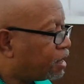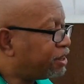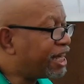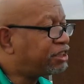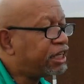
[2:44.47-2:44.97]

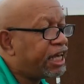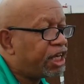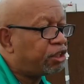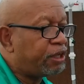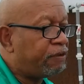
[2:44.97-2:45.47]
This
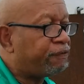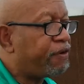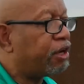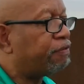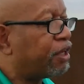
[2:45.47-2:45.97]
is in
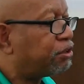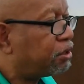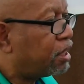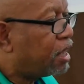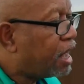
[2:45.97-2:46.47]
front of us
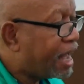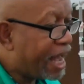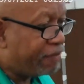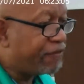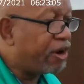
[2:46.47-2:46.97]

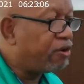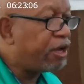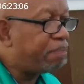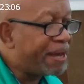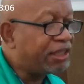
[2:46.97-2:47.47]
a
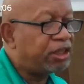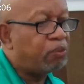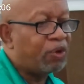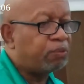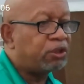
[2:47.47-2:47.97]
very basic,
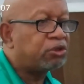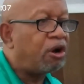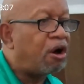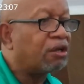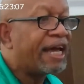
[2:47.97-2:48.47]
what was
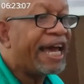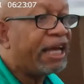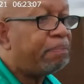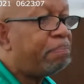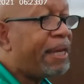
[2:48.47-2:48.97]
called a
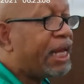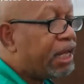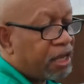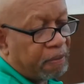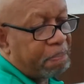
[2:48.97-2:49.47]

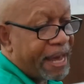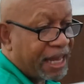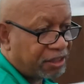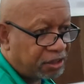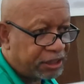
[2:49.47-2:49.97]
media
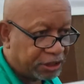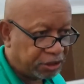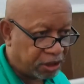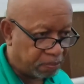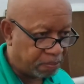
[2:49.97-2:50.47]
bed
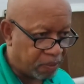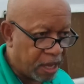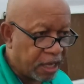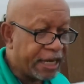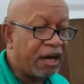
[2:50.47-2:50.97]
system.
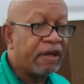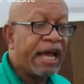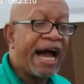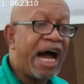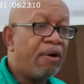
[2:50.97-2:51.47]
Now,
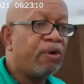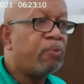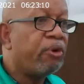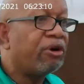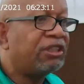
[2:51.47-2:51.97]
how it
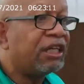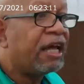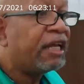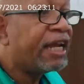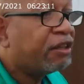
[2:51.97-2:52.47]
works,
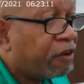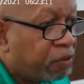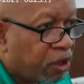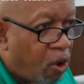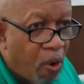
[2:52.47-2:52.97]
now
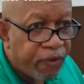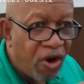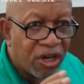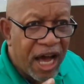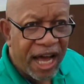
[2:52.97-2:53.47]
the
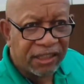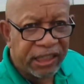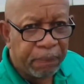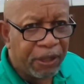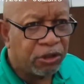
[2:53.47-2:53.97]
overall
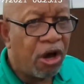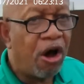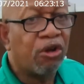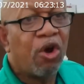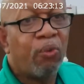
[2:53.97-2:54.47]
concept is
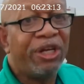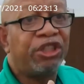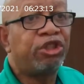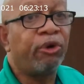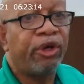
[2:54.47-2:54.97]
called
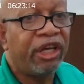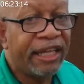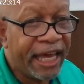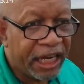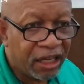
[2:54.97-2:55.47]

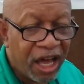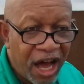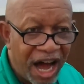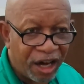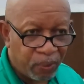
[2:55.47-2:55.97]
recirculating
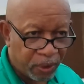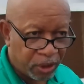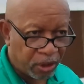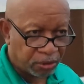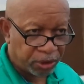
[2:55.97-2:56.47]

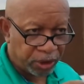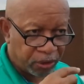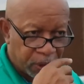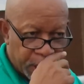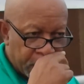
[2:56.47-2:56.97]

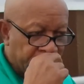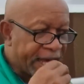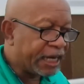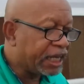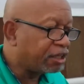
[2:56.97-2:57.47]
aquaculture.
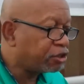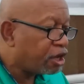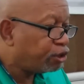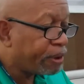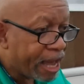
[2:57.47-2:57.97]
That is,
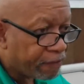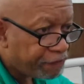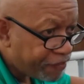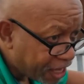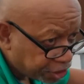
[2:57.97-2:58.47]
you have
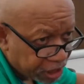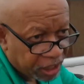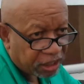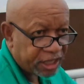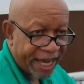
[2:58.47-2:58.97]
fish
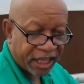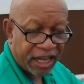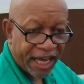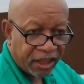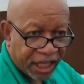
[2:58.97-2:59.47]
in a tank
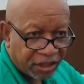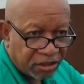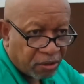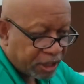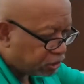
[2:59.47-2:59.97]
like this.
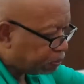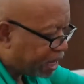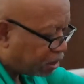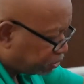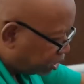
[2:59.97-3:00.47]
So there's about,